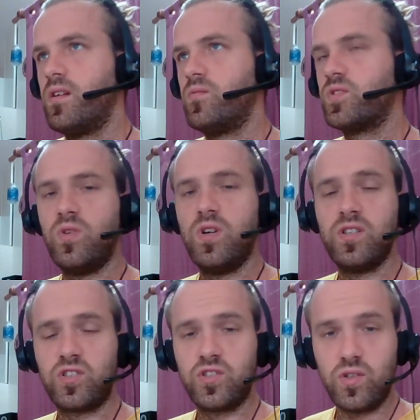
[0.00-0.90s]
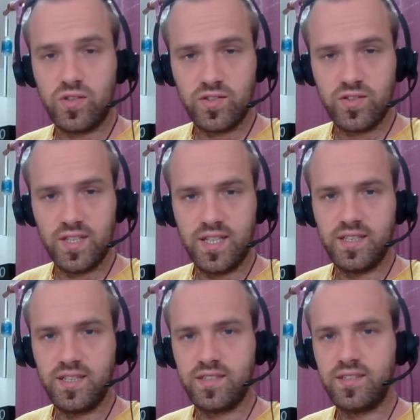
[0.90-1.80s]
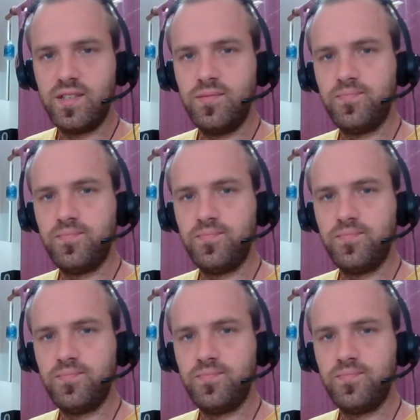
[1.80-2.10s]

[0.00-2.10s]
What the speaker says: Was quite a shock to hear that yesterday.